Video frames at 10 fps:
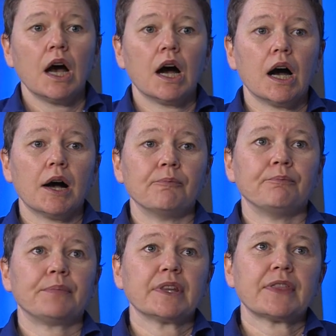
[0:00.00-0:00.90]

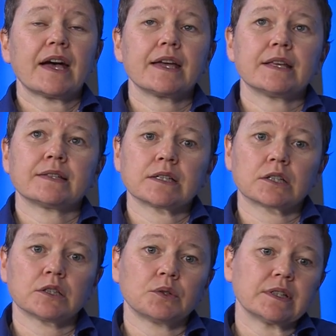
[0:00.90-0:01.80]
But that has
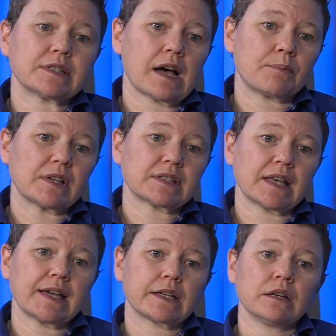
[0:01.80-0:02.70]
included topics
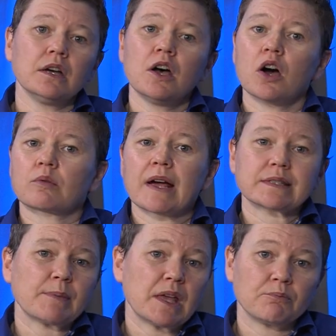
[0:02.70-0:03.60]
like
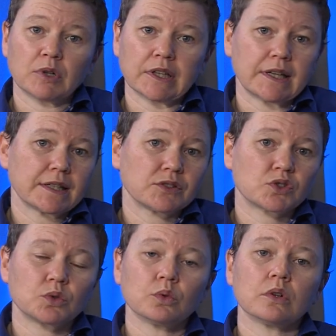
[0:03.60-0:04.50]
harassment and bullying in
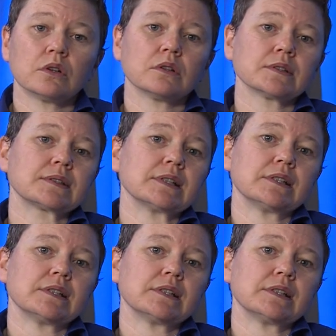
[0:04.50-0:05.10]
schools.